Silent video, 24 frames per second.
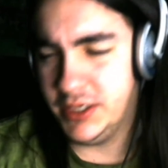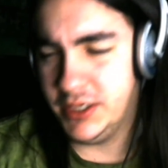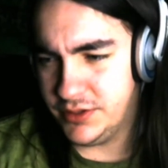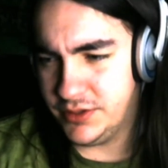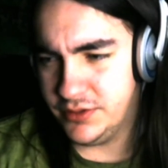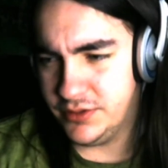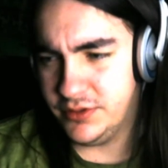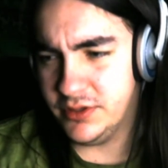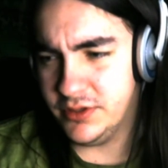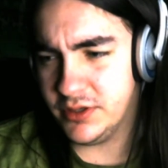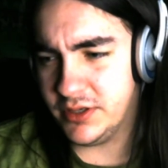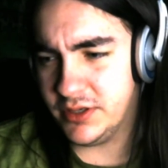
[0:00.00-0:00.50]

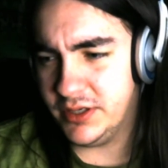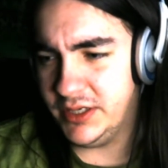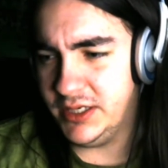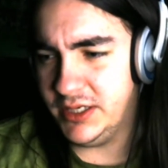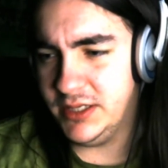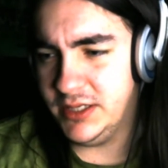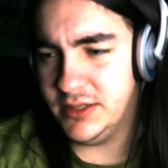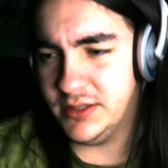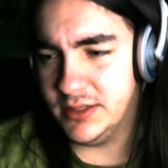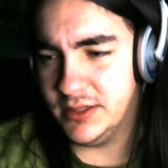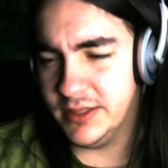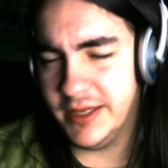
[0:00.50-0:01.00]
You're not going to
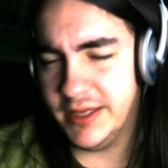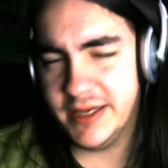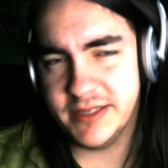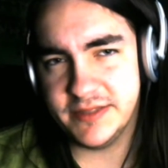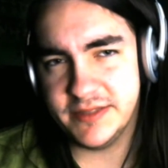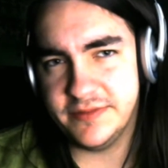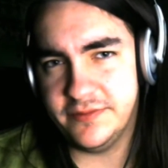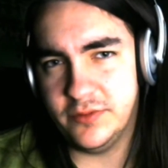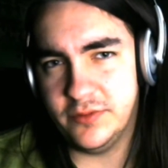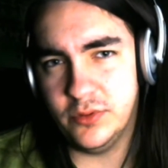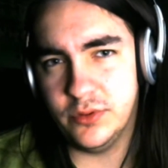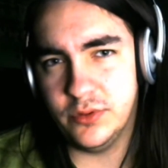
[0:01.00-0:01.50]
eat the last
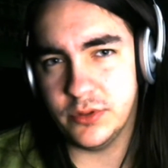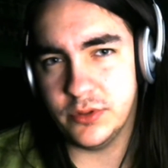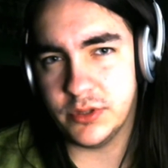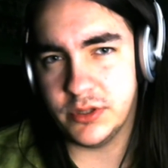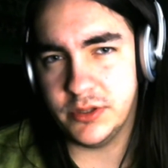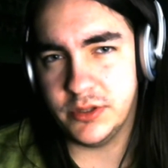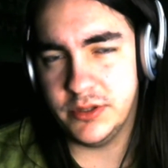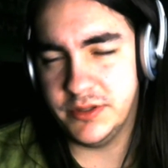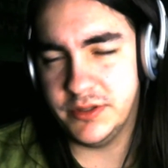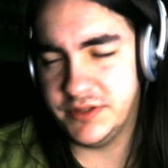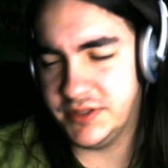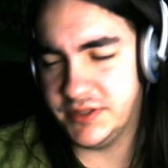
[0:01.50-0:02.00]
four
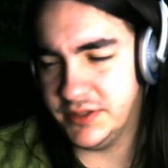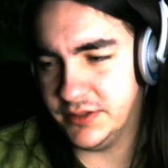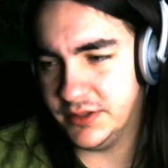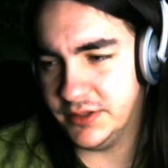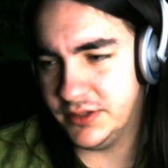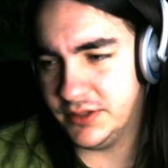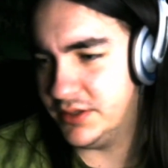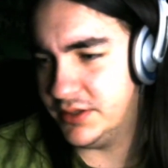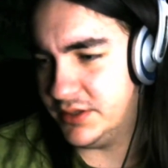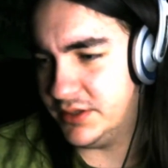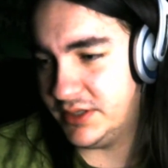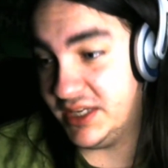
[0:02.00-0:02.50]
until
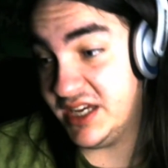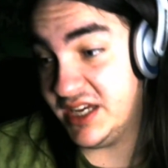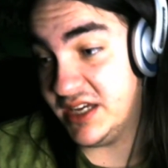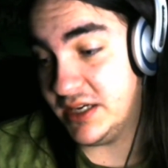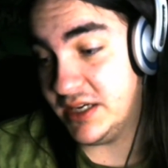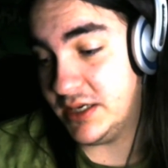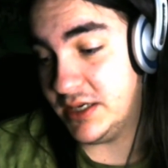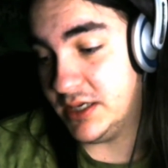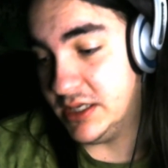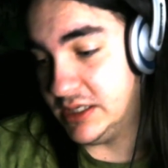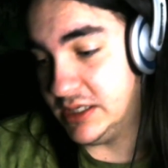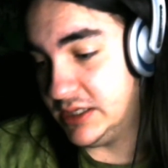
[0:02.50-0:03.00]
another
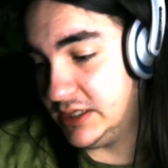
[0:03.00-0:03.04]
day.